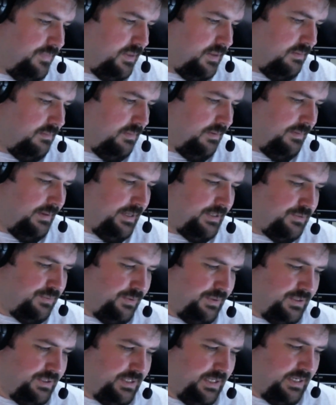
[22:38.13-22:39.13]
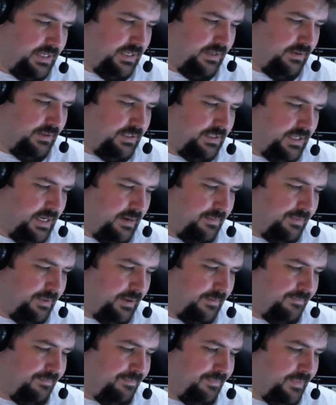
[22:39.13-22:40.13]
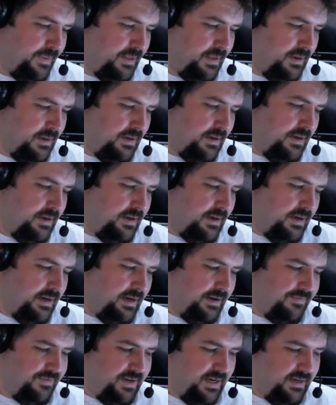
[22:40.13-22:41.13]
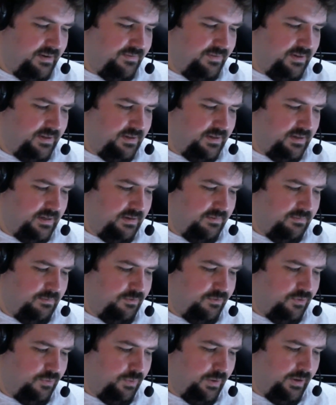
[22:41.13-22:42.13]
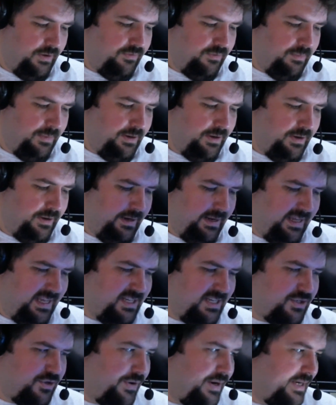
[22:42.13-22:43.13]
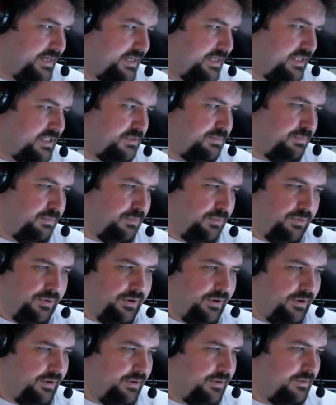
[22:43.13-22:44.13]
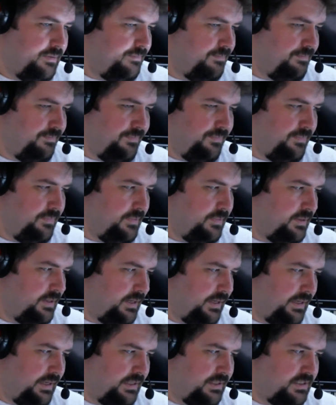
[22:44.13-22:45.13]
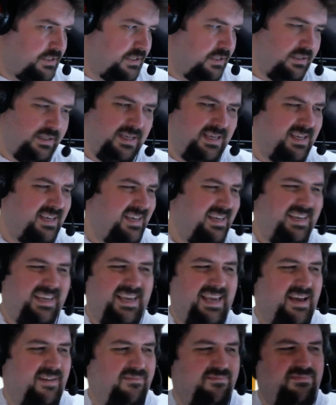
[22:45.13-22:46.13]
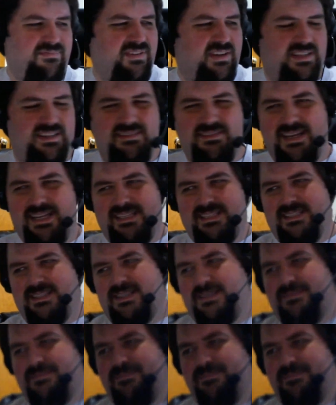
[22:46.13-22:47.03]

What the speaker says: this is happening. I've moved away from Internet Explorer like instantly. Yeah, fuck, that